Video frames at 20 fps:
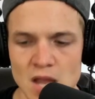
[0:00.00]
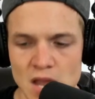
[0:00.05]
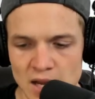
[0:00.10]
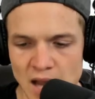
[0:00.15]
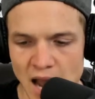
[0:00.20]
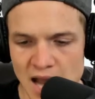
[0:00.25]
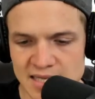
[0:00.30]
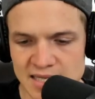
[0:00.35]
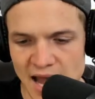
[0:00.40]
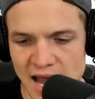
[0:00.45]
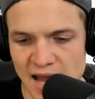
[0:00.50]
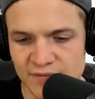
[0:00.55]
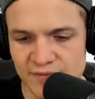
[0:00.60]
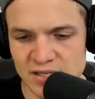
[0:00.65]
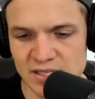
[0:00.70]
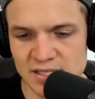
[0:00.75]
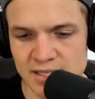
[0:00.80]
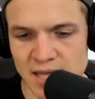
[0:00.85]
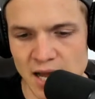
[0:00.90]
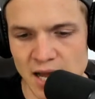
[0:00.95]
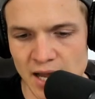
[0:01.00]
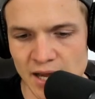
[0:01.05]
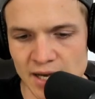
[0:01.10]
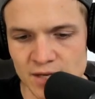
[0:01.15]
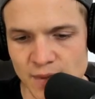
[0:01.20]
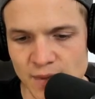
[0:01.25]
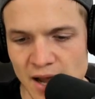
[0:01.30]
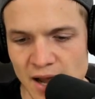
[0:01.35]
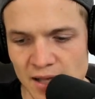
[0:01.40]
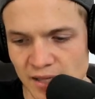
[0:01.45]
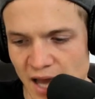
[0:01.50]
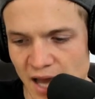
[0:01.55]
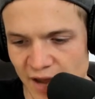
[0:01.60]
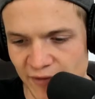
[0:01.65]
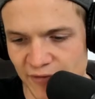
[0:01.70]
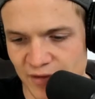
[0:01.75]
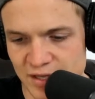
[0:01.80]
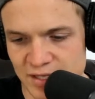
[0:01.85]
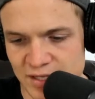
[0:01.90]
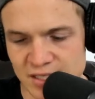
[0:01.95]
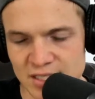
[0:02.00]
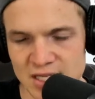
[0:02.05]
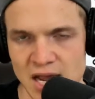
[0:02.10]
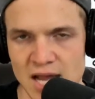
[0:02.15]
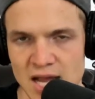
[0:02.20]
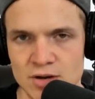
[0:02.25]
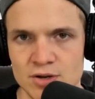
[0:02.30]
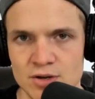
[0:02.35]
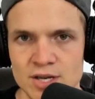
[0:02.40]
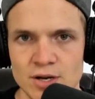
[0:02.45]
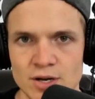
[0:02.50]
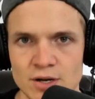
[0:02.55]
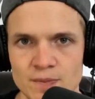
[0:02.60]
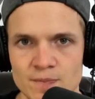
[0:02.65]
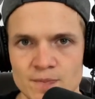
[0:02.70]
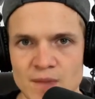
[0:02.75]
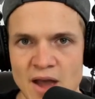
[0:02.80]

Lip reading: Guys, I have designed my life this entire year.